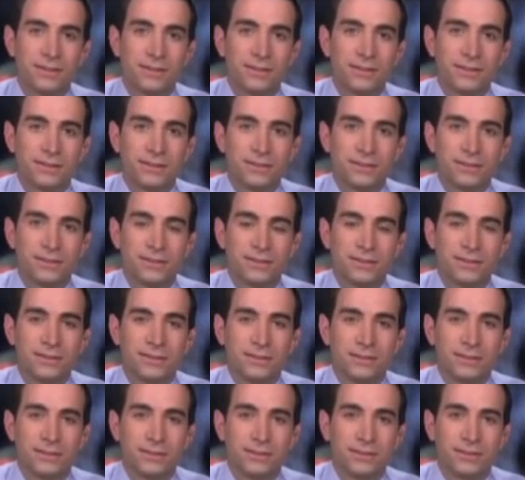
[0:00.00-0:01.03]

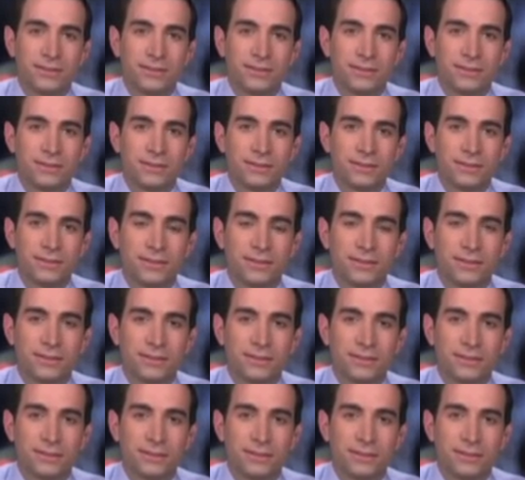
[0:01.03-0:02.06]

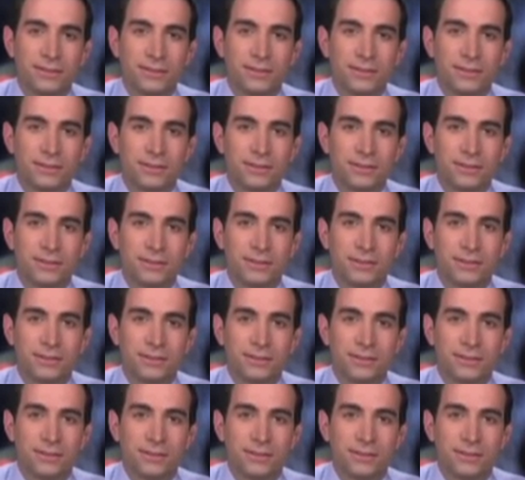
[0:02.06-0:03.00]
This person isn't speaking.